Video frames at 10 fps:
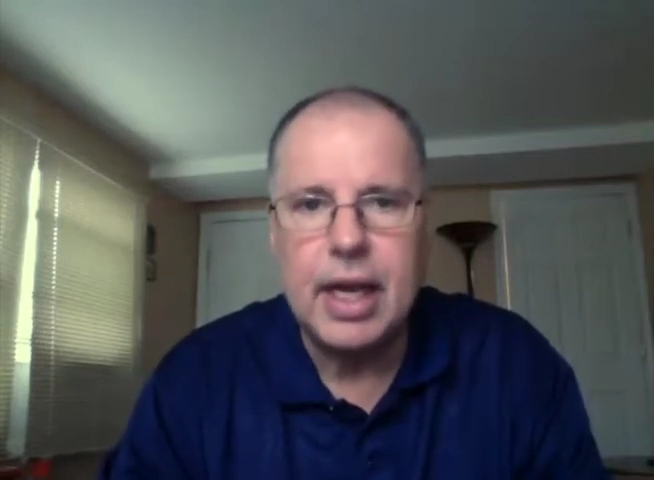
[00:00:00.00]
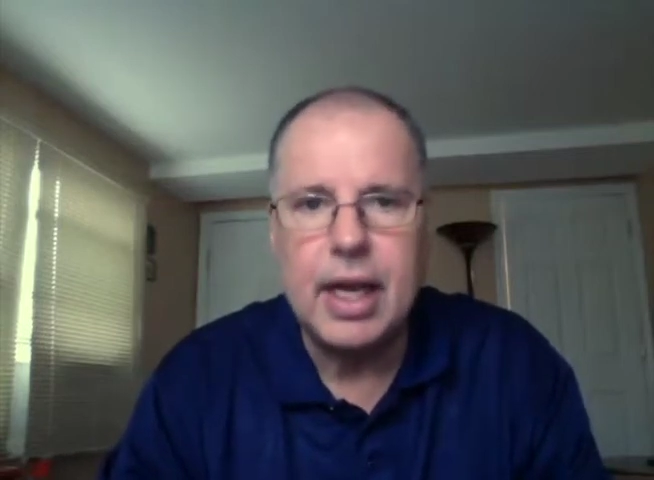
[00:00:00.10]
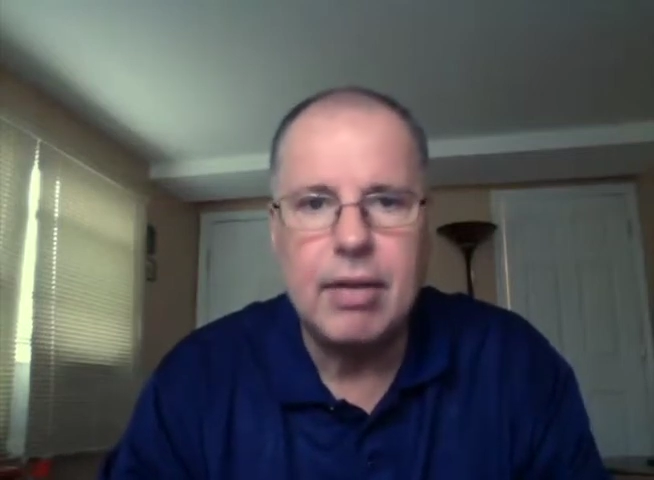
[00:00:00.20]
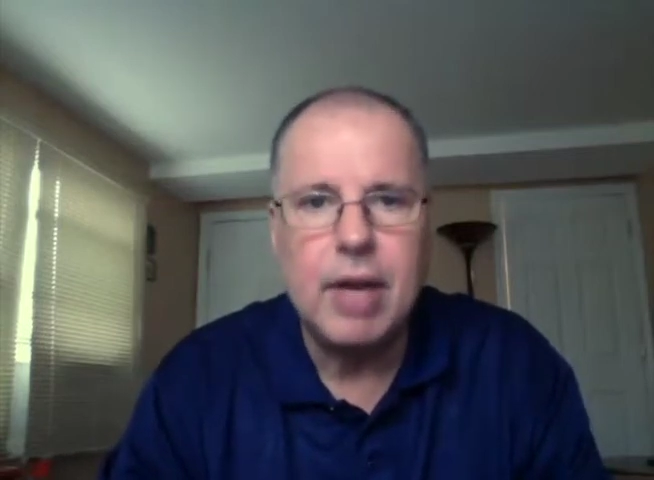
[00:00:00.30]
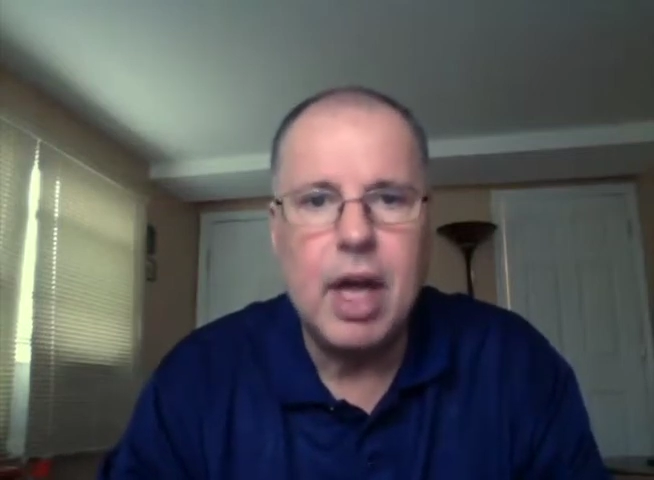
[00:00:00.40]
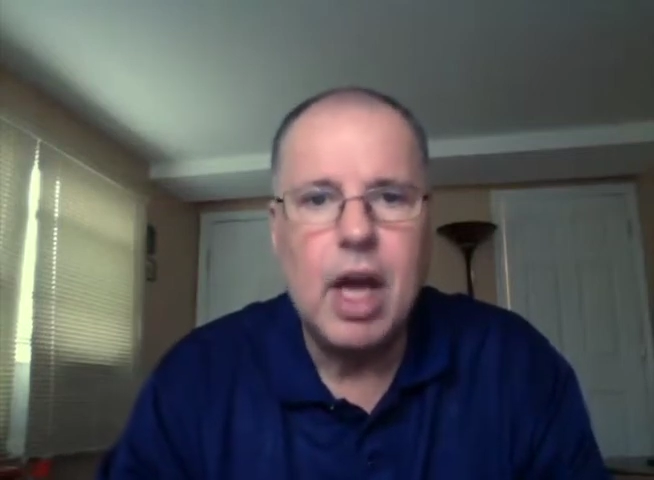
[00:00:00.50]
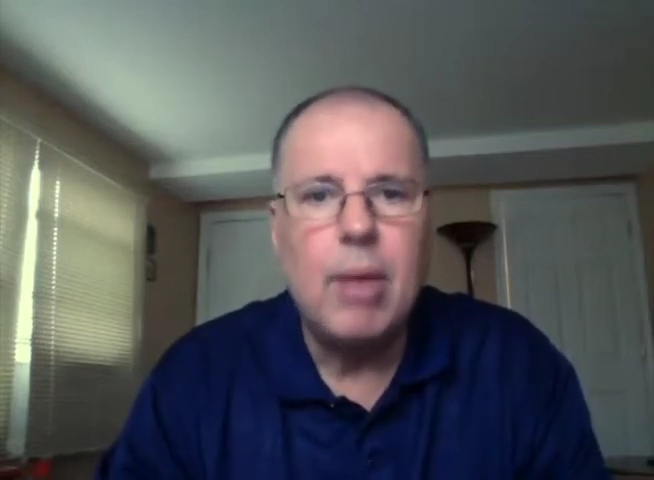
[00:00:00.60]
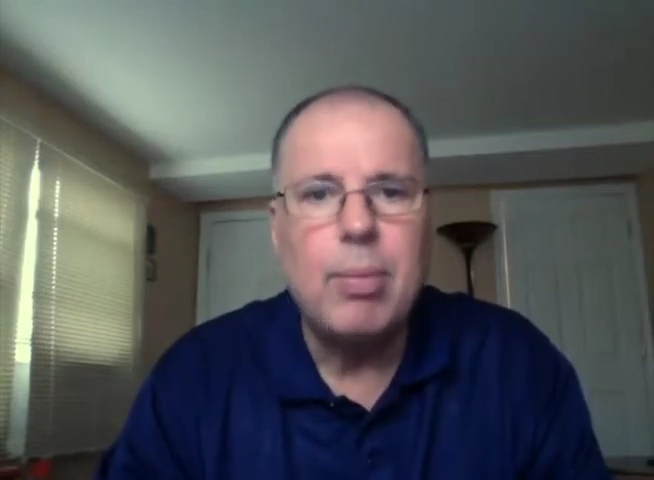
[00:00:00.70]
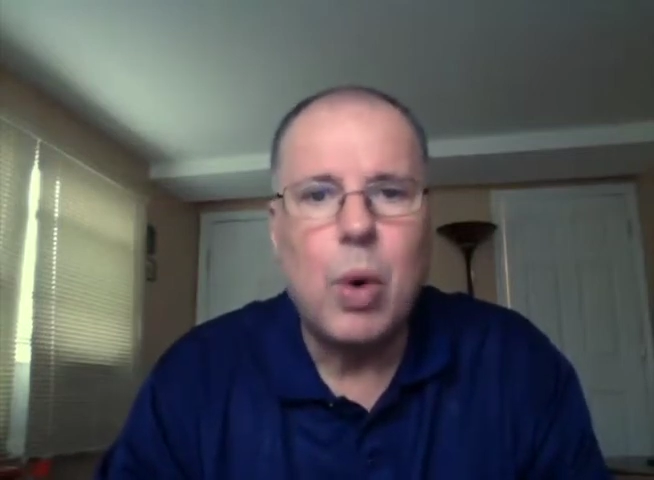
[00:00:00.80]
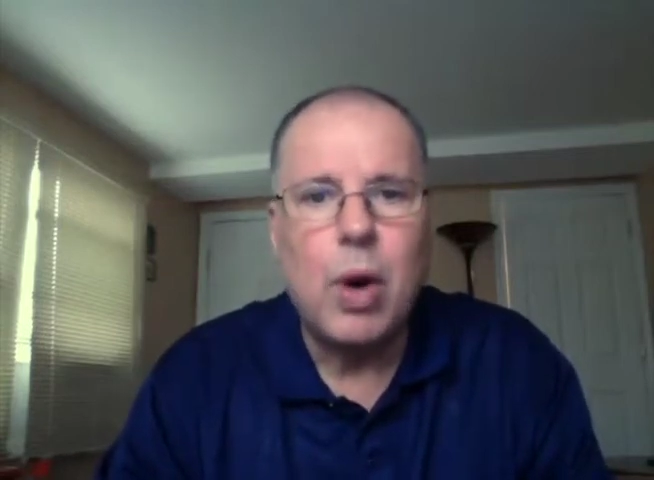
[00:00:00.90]
I have
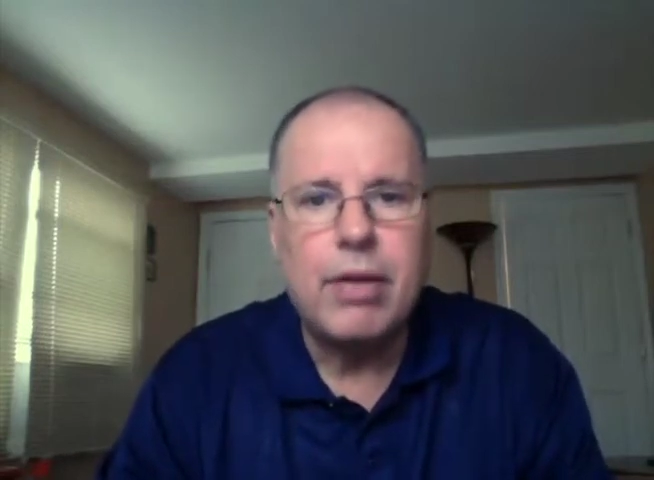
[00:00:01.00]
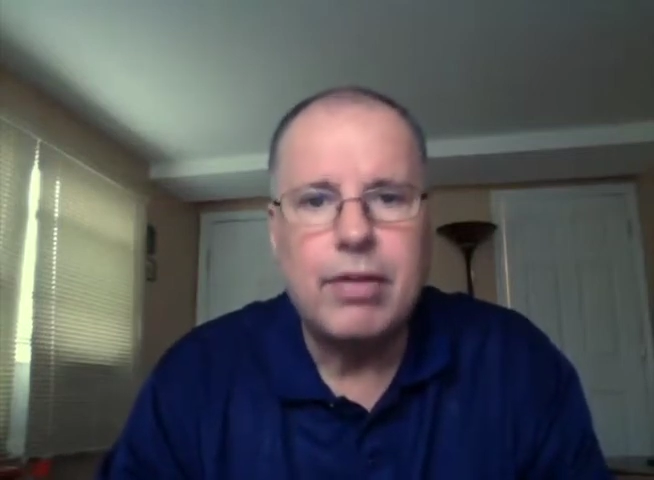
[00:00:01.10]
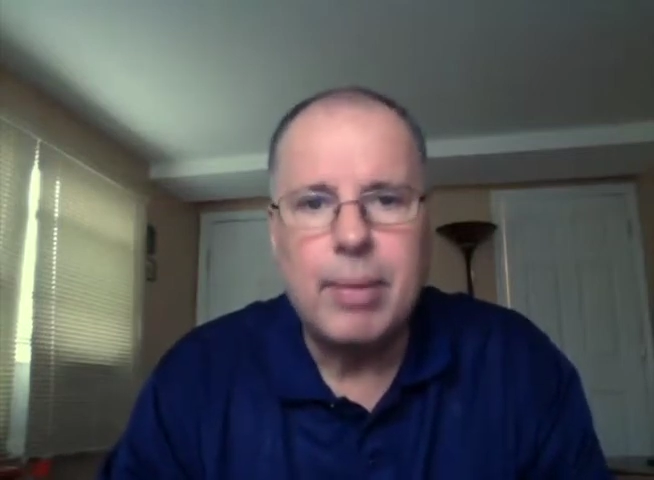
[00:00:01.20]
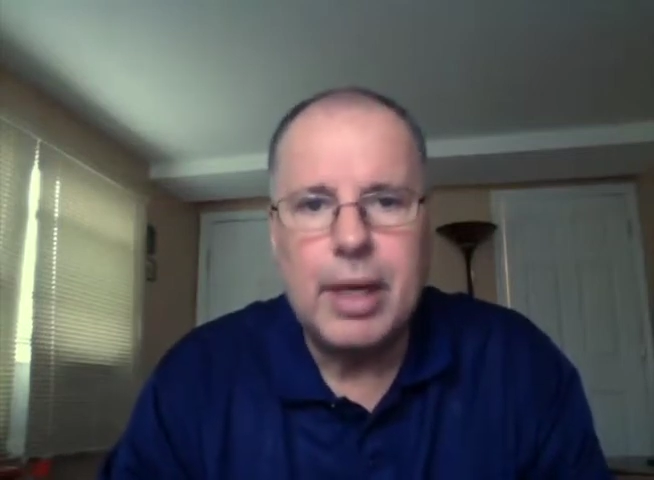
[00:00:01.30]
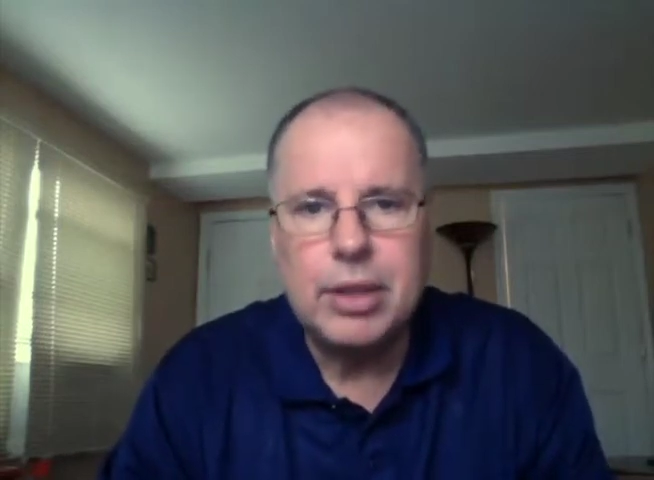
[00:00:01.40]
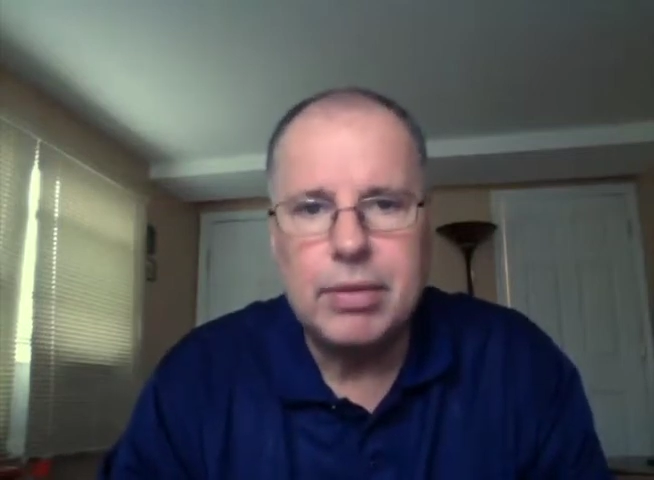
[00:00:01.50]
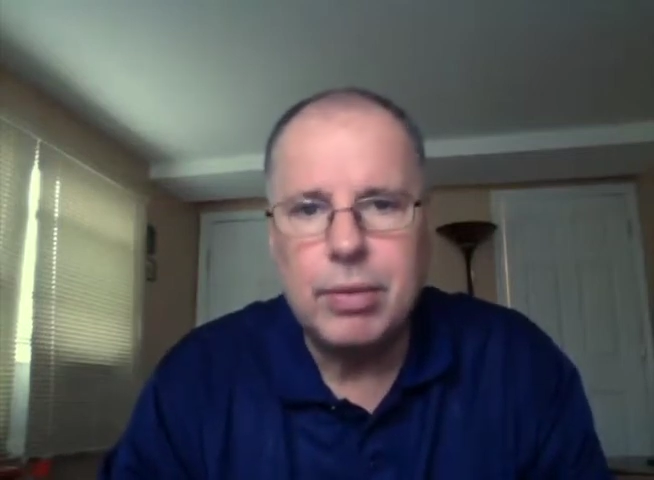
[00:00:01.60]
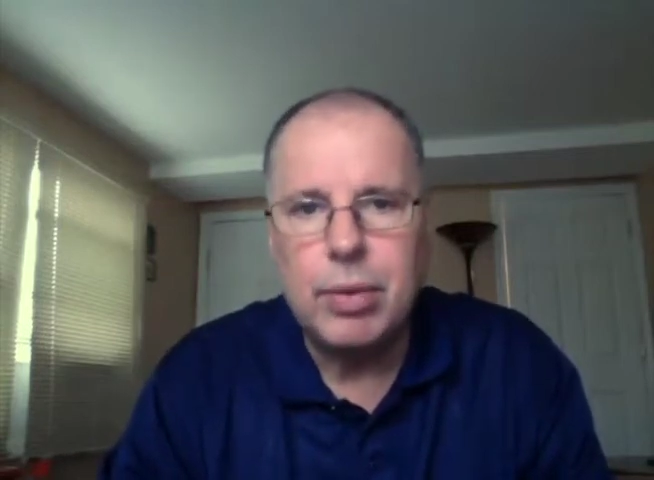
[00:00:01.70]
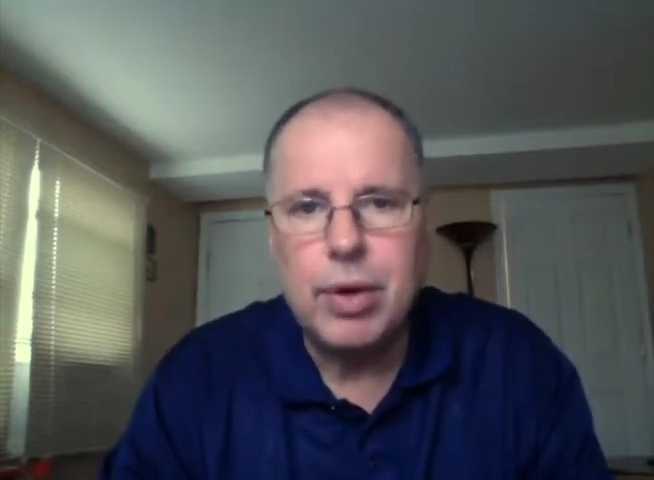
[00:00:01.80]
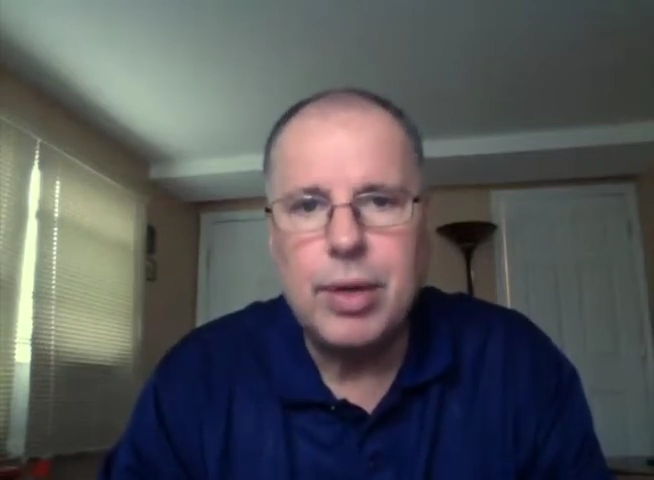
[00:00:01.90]
more information
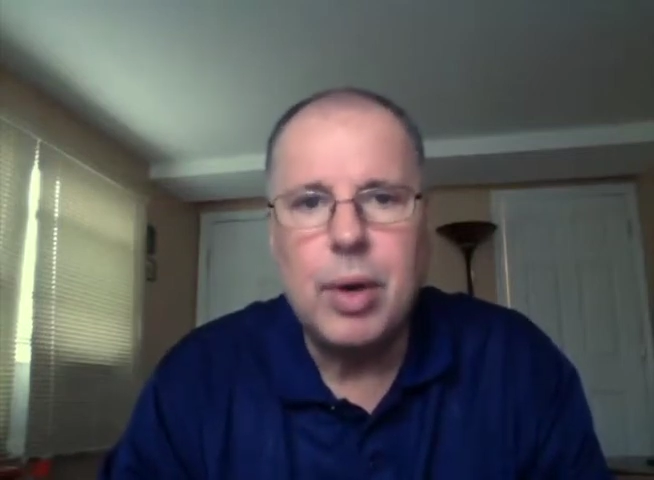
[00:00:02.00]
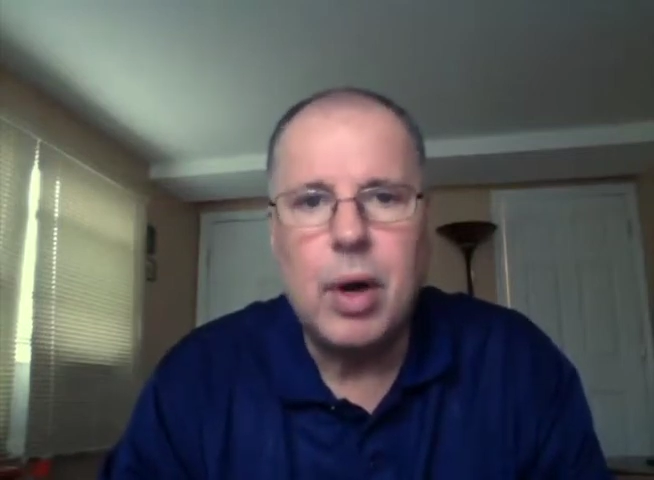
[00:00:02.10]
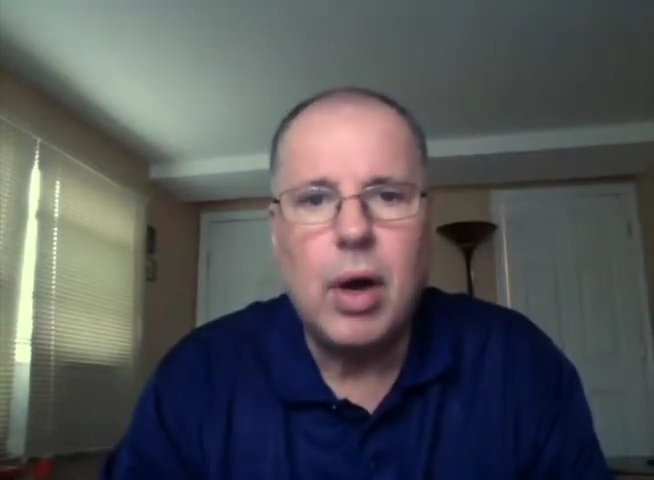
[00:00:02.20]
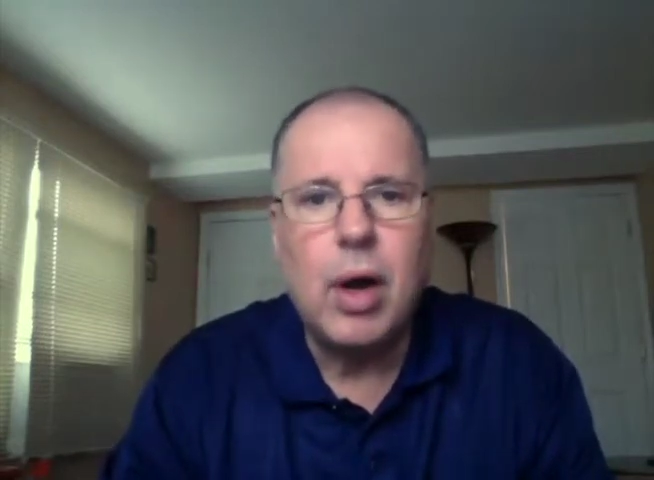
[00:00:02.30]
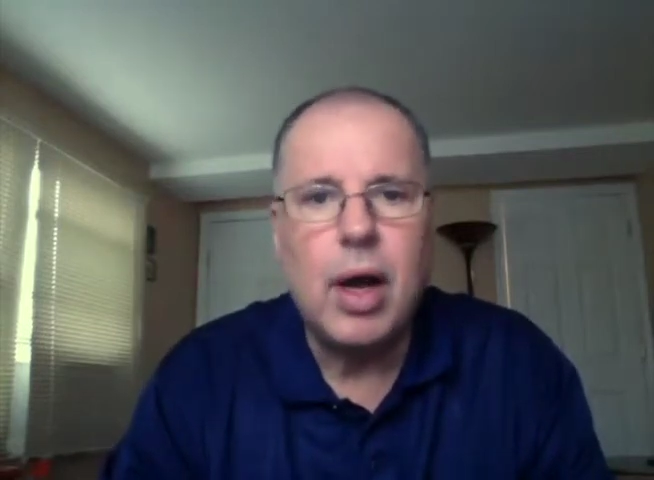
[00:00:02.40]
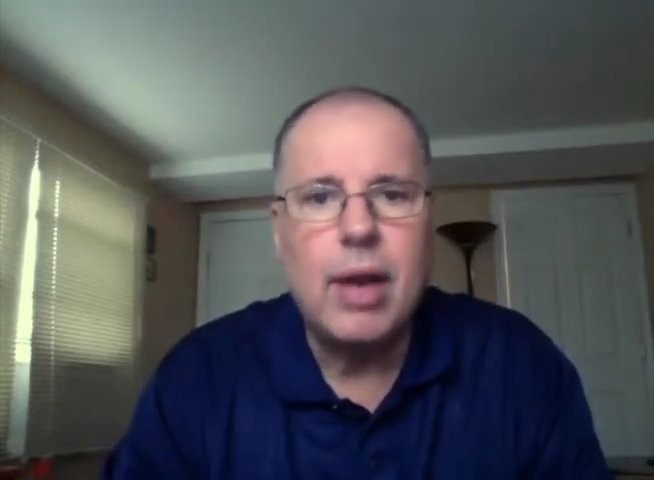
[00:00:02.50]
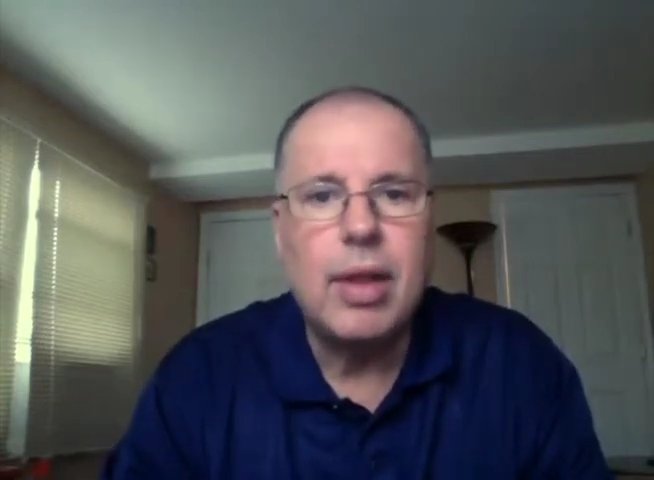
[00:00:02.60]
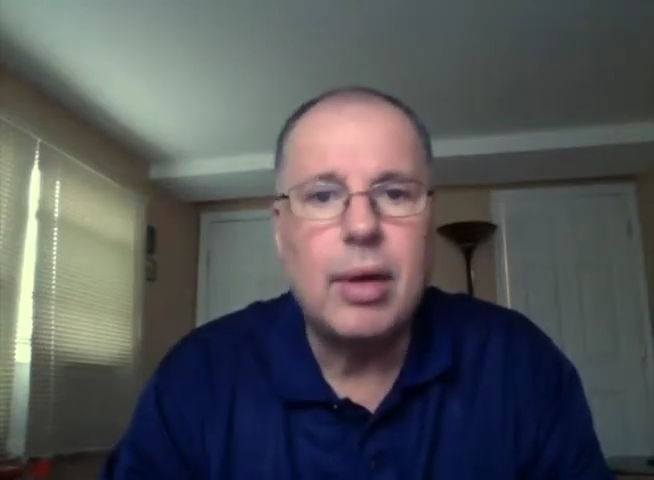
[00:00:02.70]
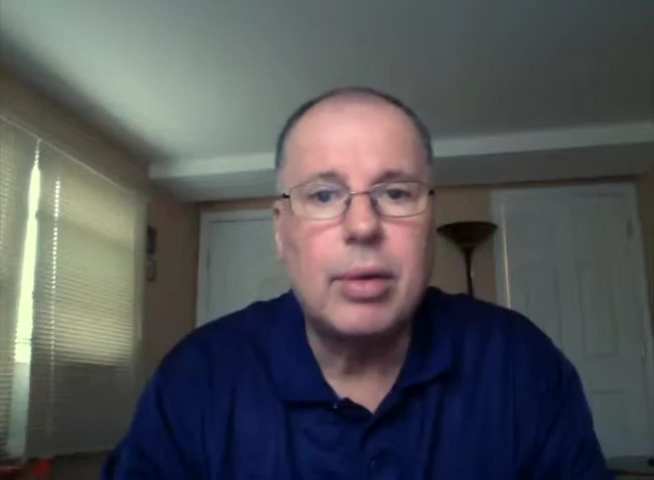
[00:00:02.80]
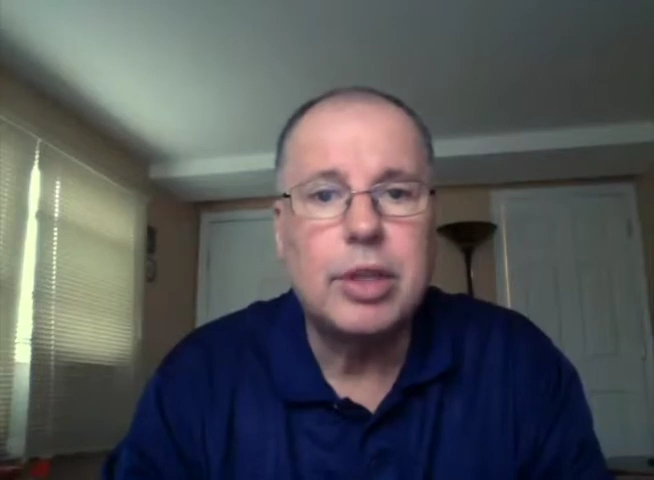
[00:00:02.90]
for you
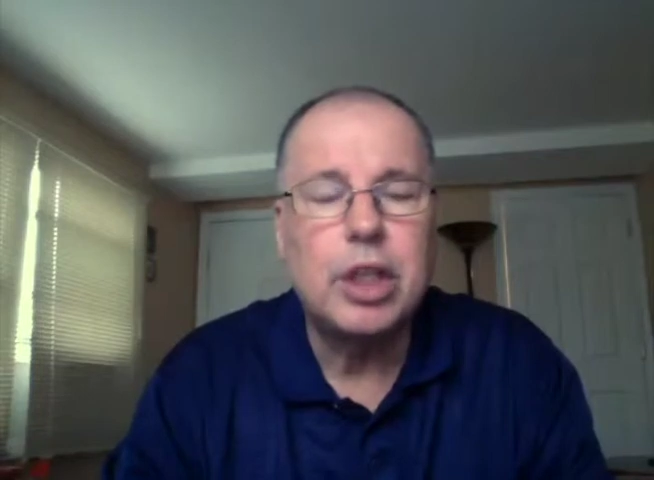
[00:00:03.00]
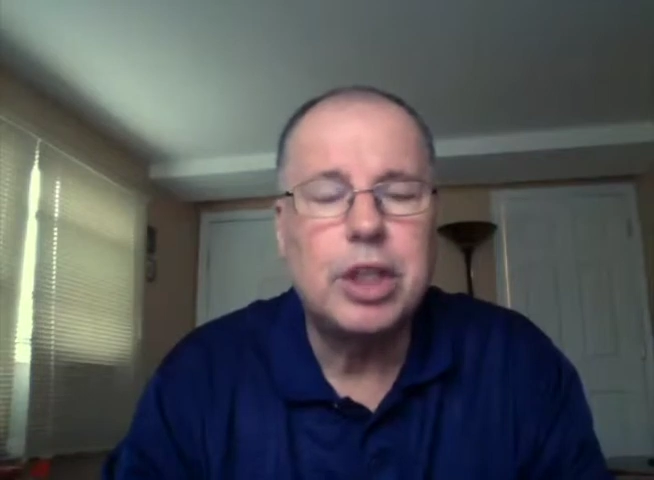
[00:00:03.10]
on those